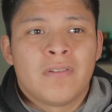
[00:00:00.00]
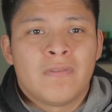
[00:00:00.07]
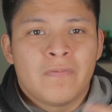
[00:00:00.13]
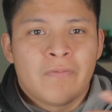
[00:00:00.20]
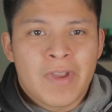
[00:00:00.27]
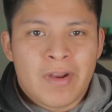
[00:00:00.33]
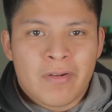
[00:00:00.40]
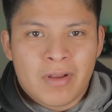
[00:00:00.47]

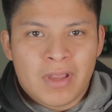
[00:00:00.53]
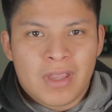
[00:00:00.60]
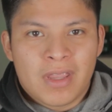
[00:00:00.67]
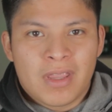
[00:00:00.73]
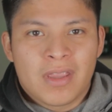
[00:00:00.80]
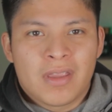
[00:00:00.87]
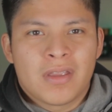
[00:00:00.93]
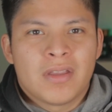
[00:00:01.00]

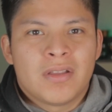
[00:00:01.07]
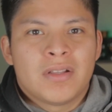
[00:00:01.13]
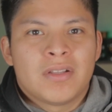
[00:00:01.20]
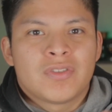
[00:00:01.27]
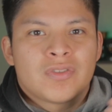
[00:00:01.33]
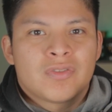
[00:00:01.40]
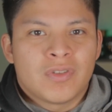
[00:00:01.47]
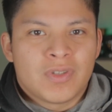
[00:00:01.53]
very
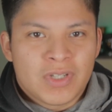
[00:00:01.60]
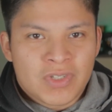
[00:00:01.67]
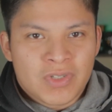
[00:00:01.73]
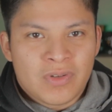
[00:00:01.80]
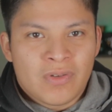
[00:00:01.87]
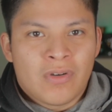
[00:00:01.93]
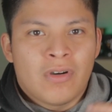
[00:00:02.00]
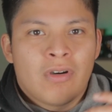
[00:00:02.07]

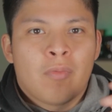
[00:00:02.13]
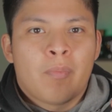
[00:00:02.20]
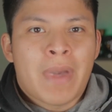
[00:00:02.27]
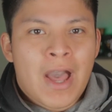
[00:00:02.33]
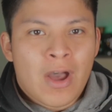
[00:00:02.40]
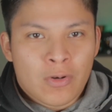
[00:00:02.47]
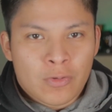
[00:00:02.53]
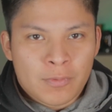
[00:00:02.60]
traditional
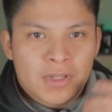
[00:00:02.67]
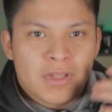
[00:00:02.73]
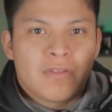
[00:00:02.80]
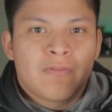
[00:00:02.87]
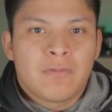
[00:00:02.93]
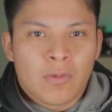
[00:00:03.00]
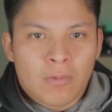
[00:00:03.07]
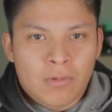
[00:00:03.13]
powdery
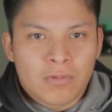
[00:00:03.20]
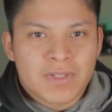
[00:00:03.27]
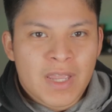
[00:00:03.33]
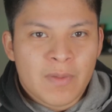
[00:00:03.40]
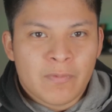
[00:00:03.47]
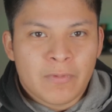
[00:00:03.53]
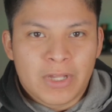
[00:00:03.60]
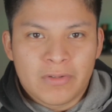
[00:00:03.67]
floral
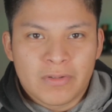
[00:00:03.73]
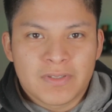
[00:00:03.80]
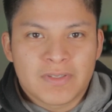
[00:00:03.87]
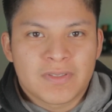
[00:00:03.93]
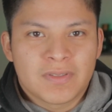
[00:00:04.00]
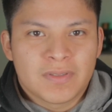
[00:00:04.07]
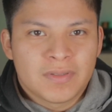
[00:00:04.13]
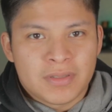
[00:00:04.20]
type
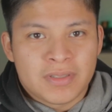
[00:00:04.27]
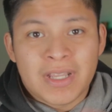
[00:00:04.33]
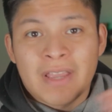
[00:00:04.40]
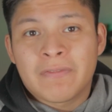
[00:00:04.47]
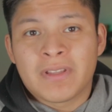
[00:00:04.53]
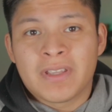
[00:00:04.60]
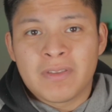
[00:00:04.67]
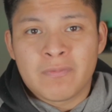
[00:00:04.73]
fragrance.
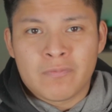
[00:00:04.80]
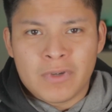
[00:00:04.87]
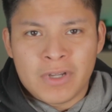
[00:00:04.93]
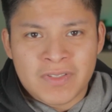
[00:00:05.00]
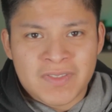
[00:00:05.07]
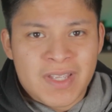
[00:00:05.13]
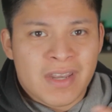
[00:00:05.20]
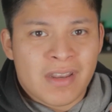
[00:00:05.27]
Definitely a
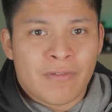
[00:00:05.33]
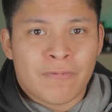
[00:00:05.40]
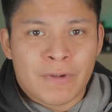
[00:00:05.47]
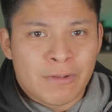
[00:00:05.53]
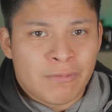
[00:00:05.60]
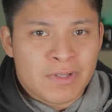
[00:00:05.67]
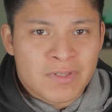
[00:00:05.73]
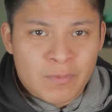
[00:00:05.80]
standout
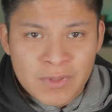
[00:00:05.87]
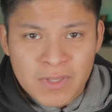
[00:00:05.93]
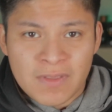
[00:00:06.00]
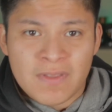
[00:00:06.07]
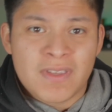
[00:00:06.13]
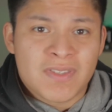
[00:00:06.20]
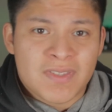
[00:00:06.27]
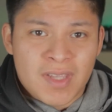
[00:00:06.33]
fragrance
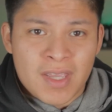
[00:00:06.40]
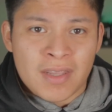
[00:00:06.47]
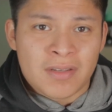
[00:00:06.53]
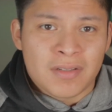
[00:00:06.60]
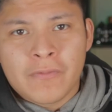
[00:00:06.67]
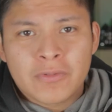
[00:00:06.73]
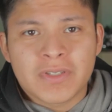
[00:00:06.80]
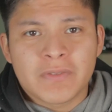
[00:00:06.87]
within this set.
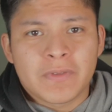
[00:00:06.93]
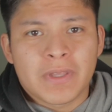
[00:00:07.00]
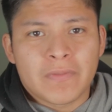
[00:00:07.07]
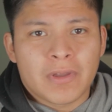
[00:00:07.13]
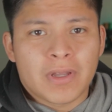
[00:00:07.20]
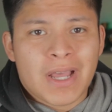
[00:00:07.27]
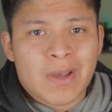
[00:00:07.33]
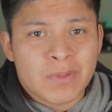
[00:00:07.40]
Voce
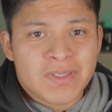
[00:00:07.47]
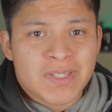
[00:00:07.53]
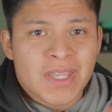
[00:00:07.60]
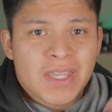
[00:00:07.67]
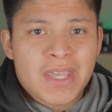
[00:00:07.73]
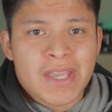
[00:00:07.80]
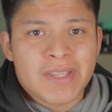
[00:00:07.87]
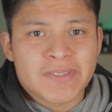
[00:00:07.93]
Viva, I would say
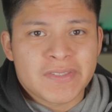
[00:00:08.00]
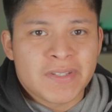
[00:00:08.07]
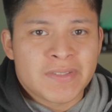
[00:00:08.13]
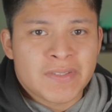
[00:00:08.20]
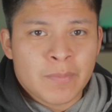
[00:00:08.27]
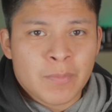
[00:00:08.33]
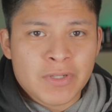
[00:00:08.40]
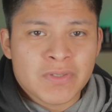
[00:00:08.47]
yes.
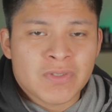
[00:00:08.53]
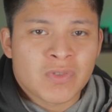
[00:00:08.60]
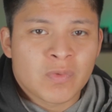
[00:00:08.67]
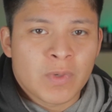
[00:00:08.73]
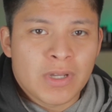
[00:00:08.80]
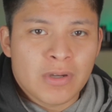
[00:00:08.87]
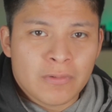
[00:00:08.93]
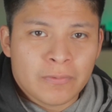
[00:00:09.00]
It's a much
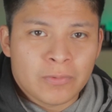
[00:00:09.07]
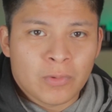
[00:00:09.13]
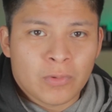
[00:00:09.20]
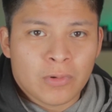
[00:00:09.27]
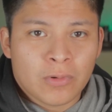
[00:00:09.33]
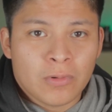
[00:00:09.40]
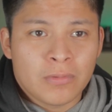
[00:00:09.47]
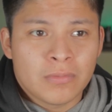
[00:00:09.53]
sweeter
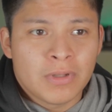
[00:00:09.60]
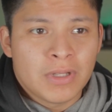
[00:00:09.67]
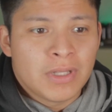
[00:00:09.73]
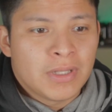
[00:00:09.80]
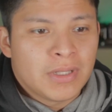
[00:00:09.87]
floral.